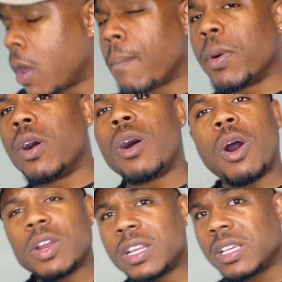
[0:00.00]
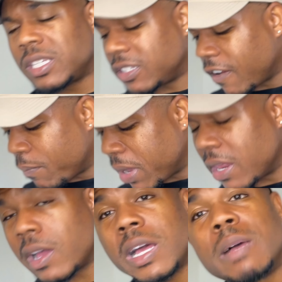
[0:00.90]
But all of this stuff, man,
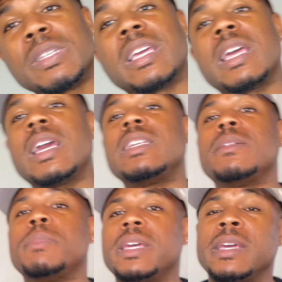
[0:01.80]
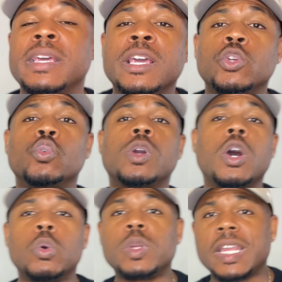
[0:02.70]
it comes in handy, man. You
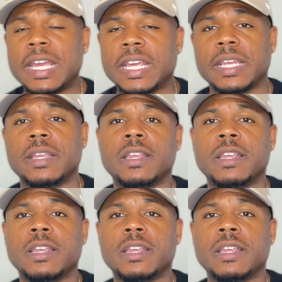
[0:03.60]
gonna need it.